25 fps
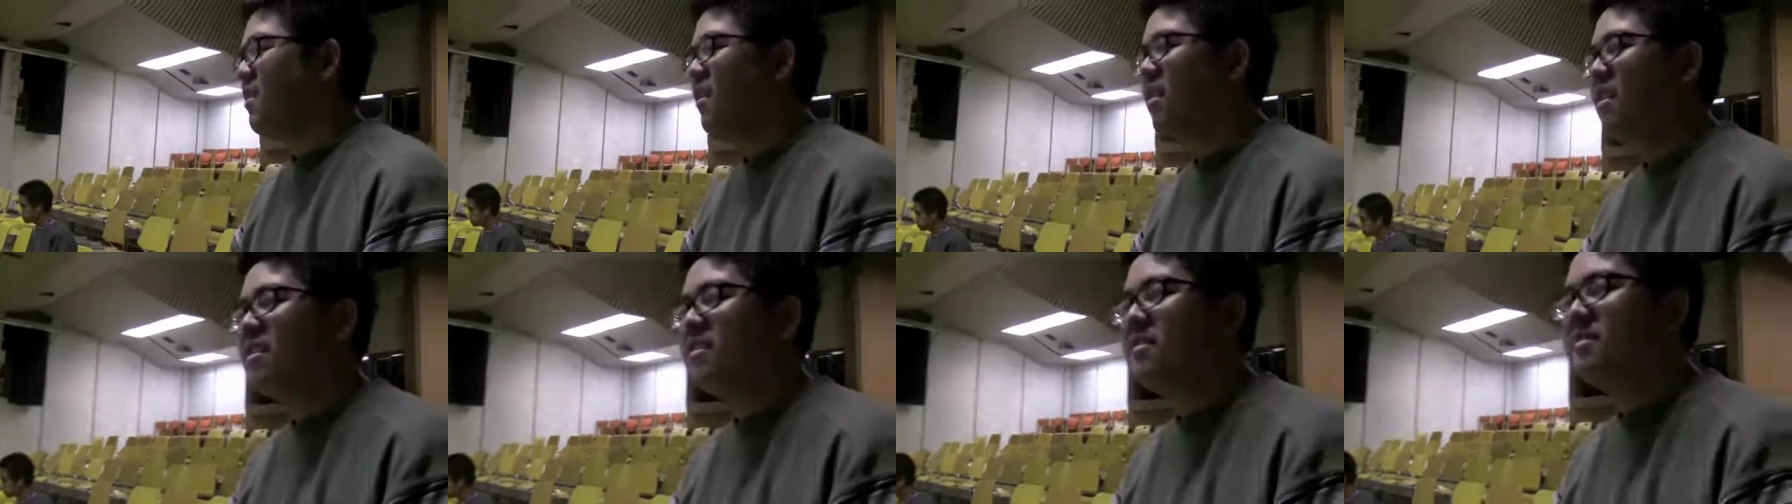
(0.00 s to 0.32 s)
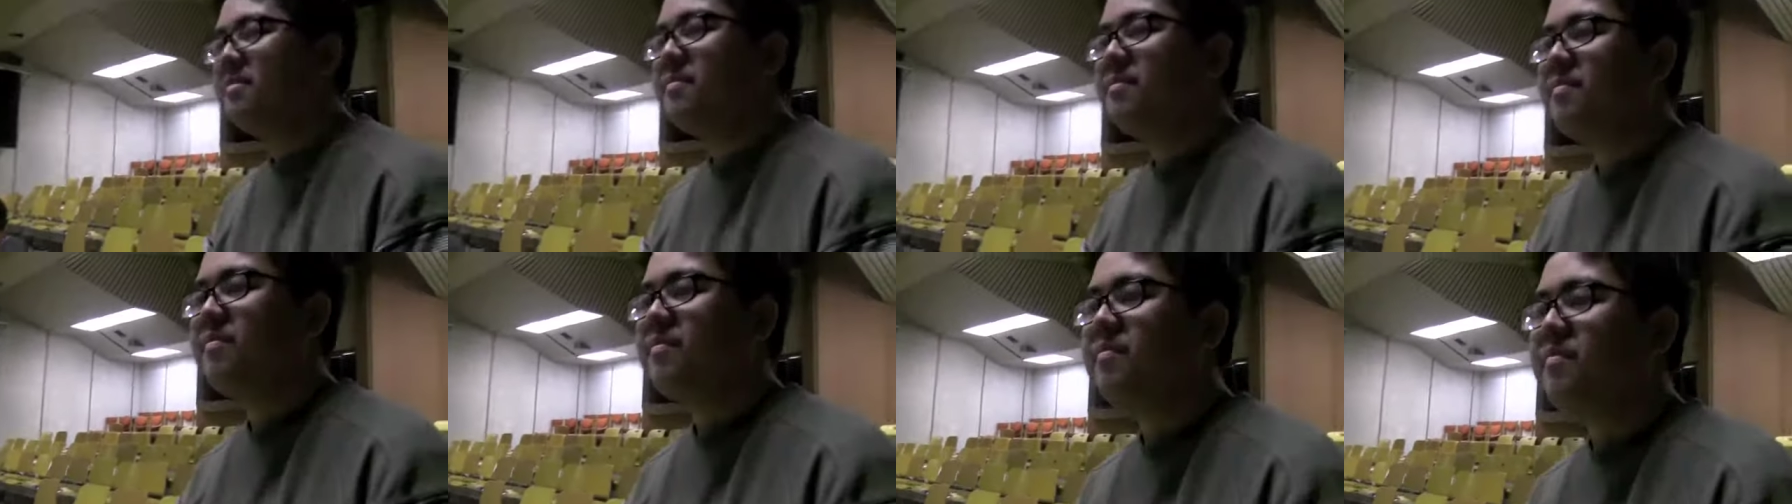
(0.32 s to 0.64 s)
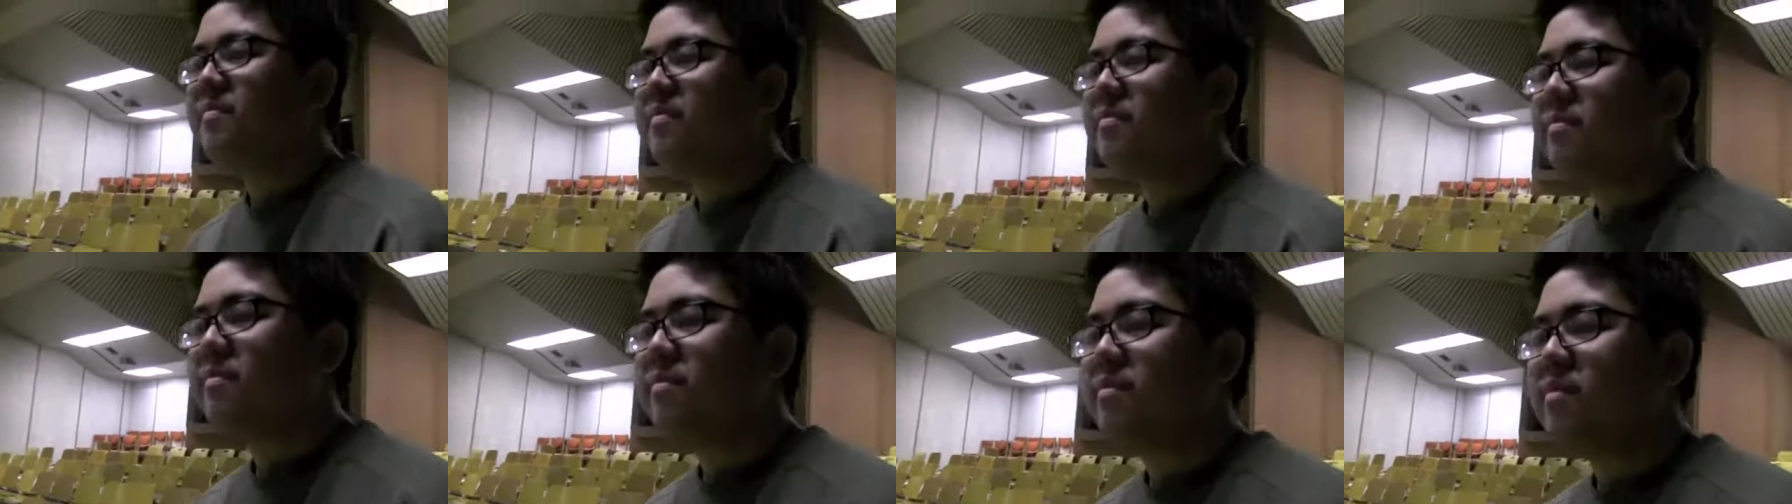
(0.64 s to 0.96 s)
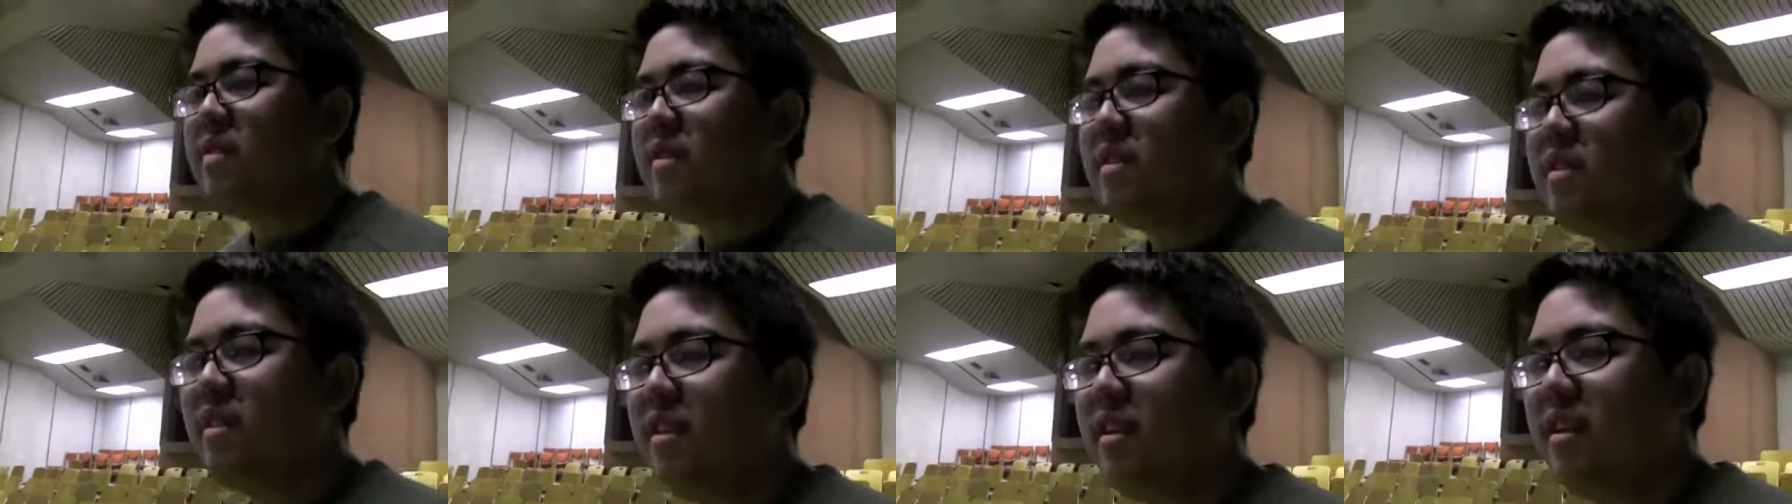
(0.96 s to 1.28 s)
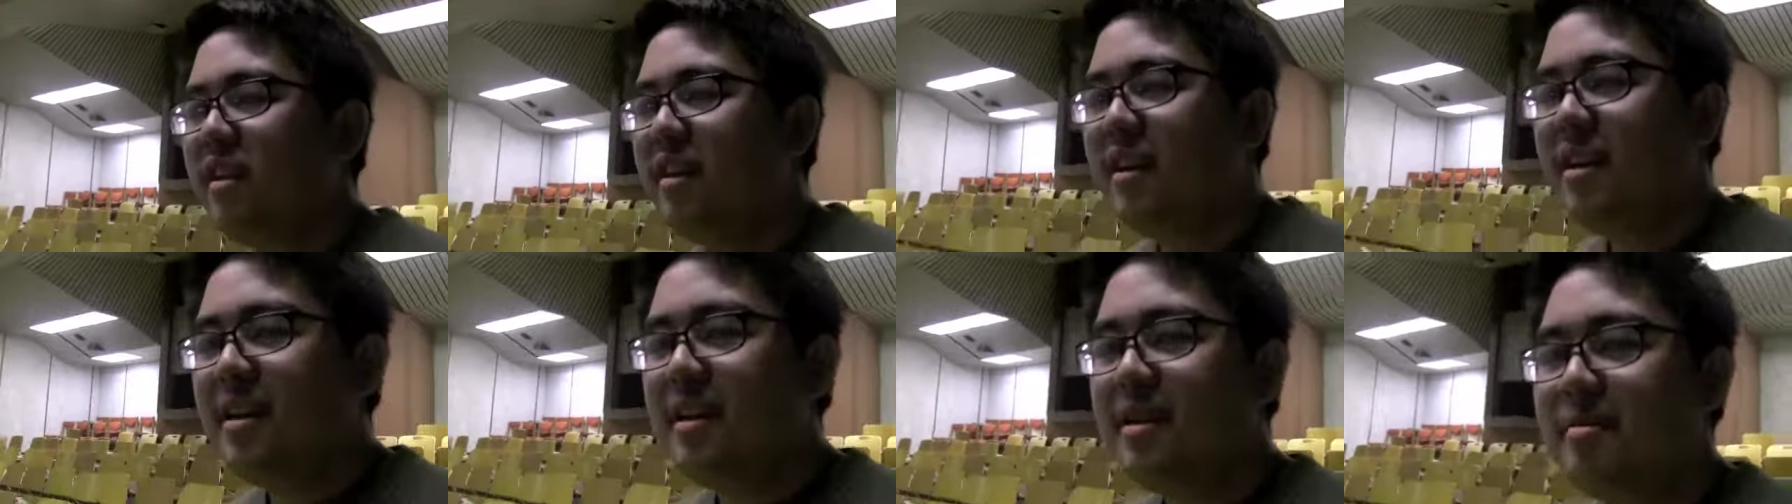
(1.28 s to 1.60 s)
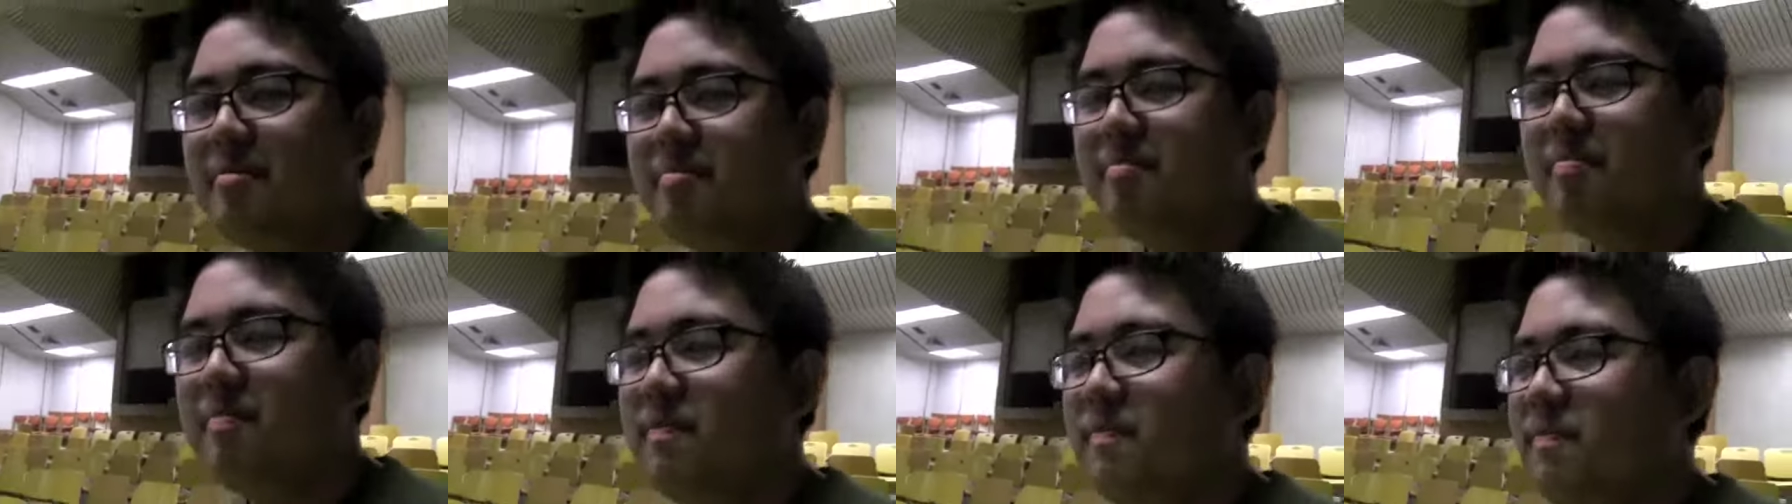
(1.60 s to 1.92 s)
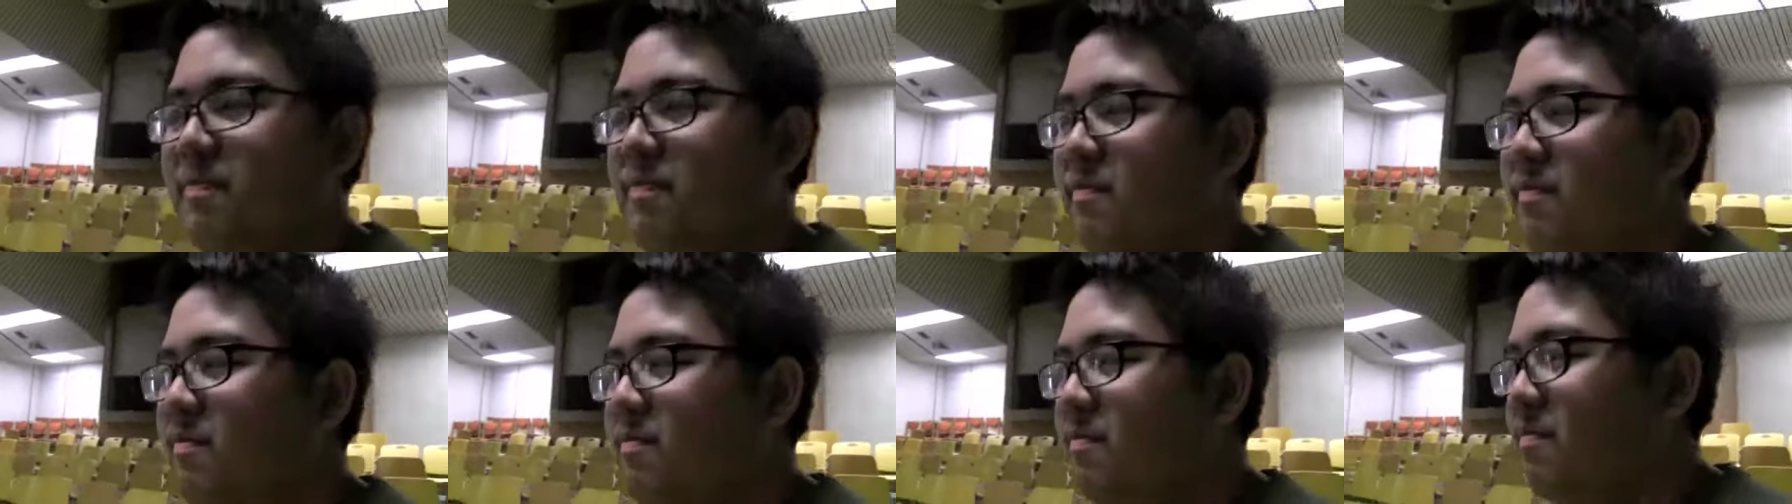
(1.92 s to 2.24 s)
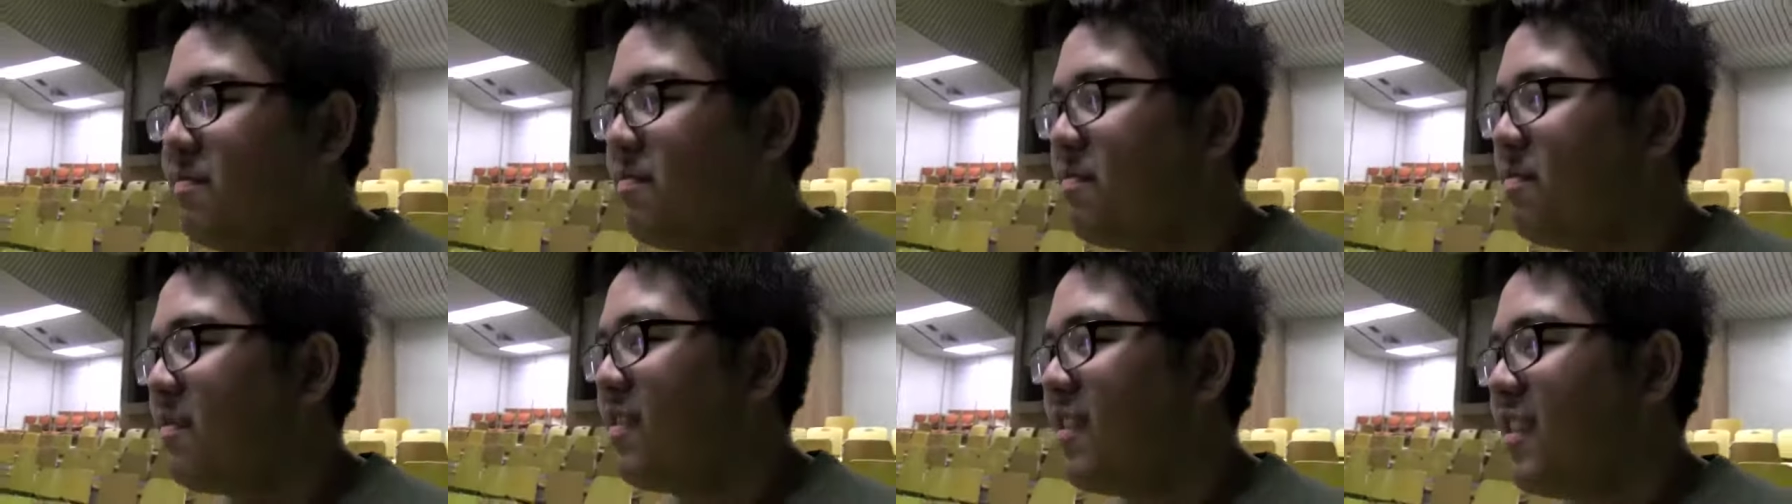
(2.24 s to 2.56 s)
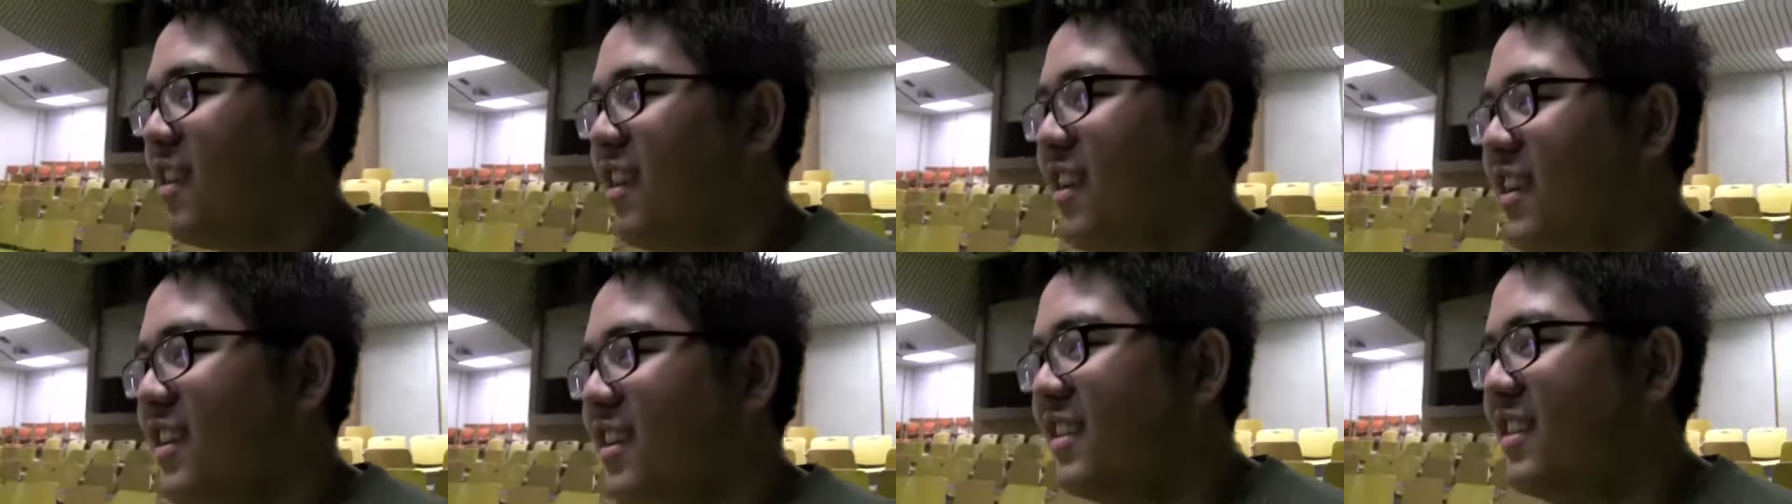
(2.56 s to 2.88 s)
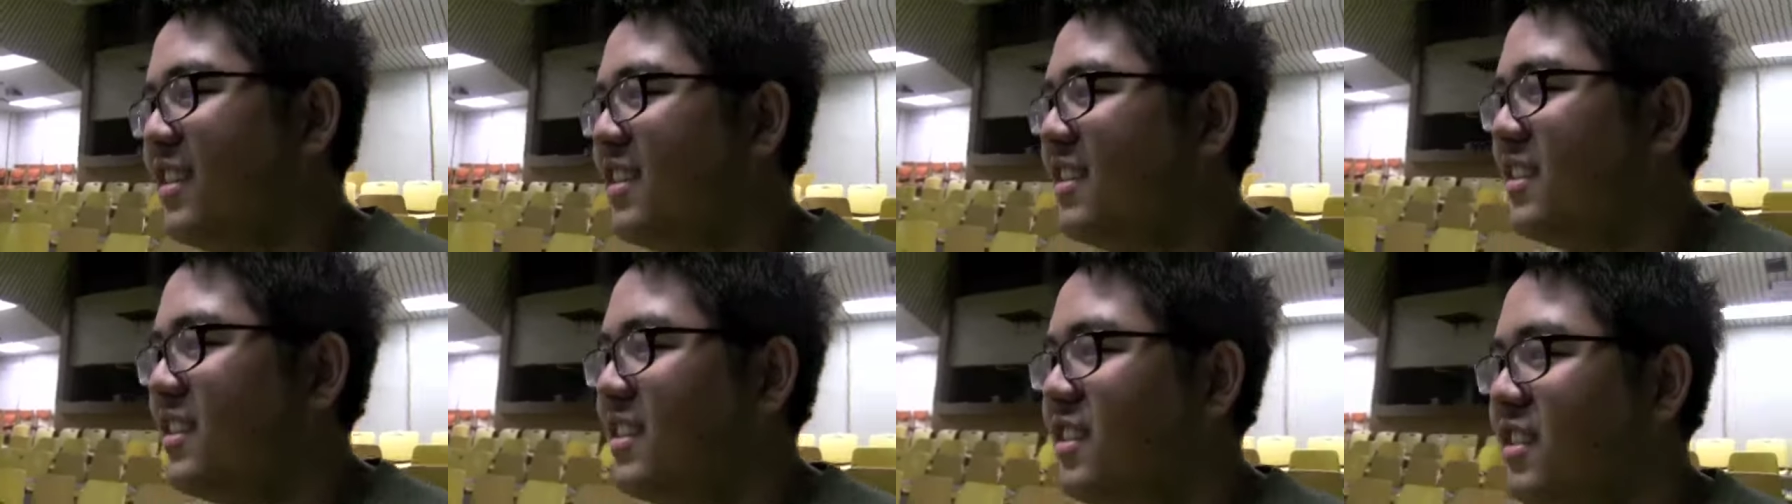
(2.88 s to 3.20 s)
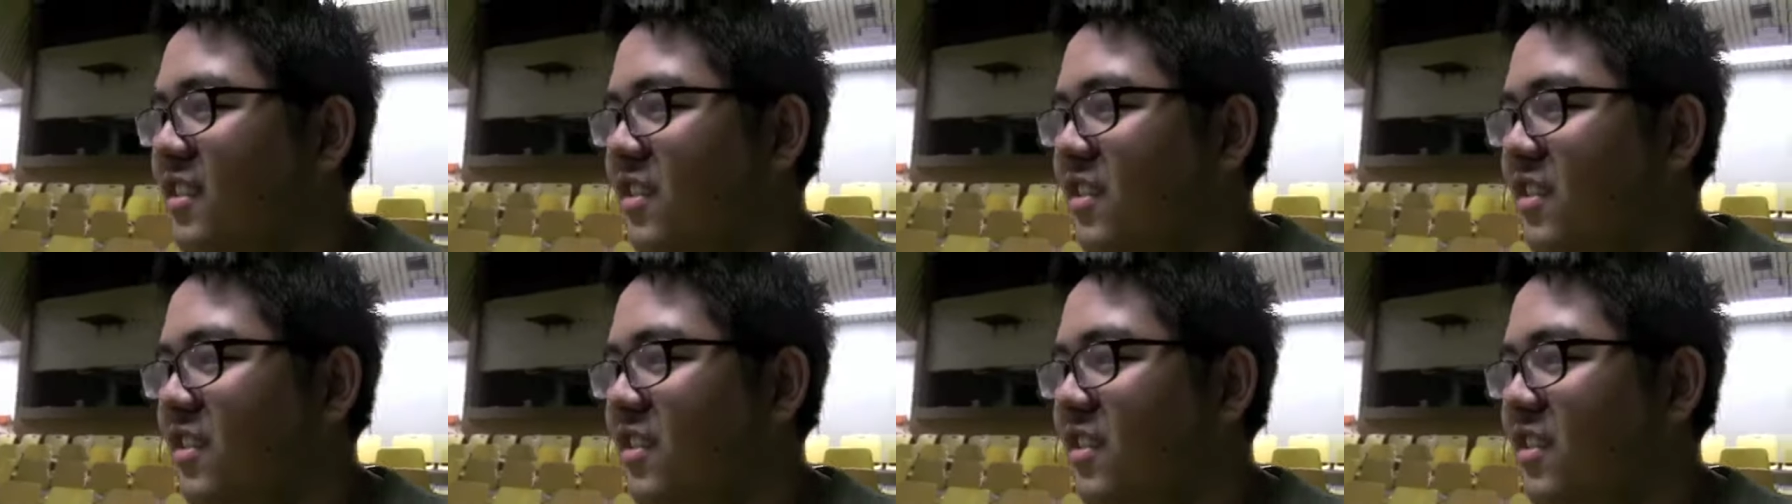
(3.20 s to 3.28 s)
we need two cameras for this. We need different angles. Alright.